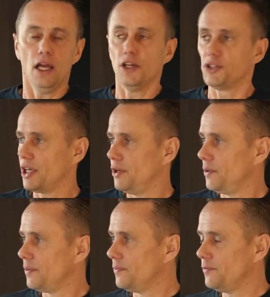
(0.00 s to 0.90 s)

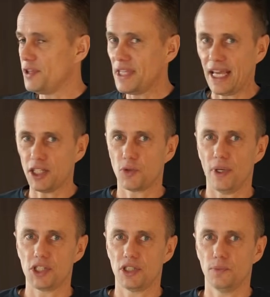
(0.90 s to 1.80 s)
So the next
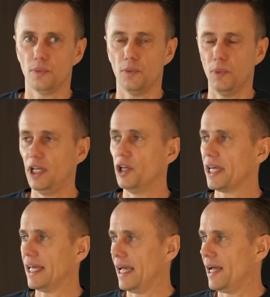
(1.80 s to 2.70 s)
question we're
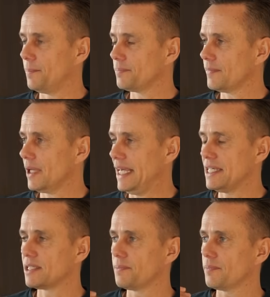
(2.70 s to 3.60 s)
looking at
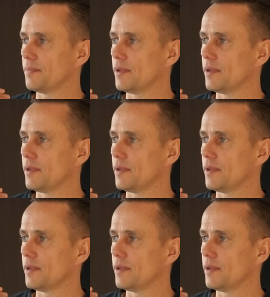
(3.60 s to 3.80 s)
is